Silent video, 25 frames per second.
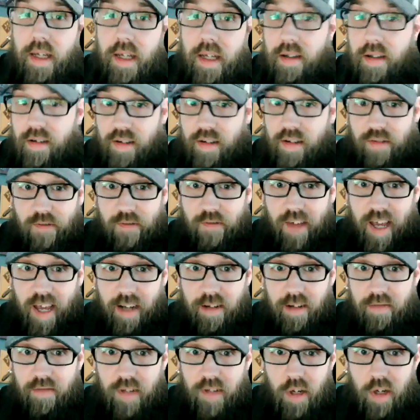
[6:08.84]
It's just a
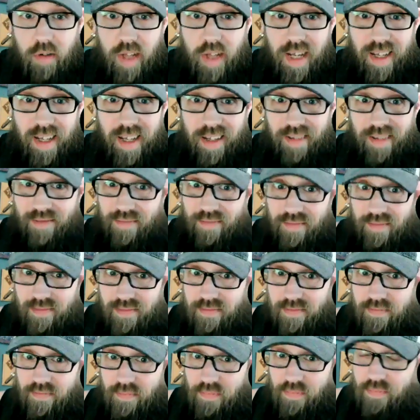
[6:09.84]
fact. If you don't like it,
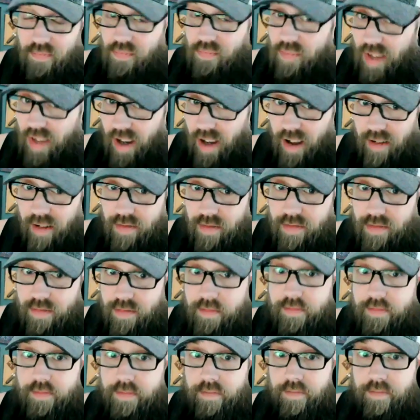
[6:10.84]
tough.
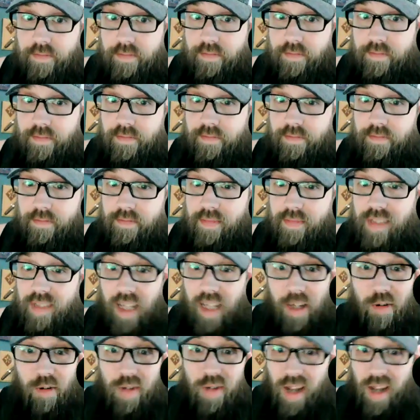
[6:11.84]

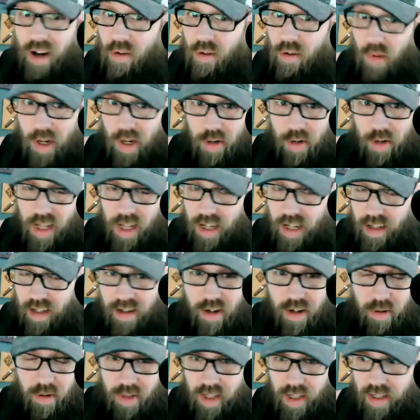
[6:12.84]
I don't care what you like and
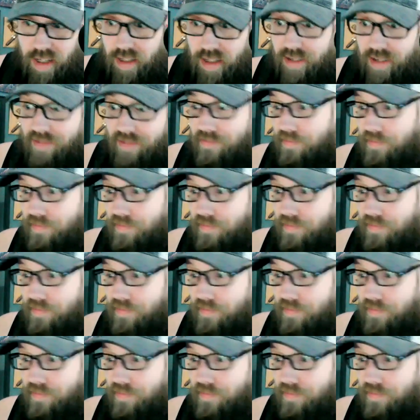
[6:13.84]
don't like.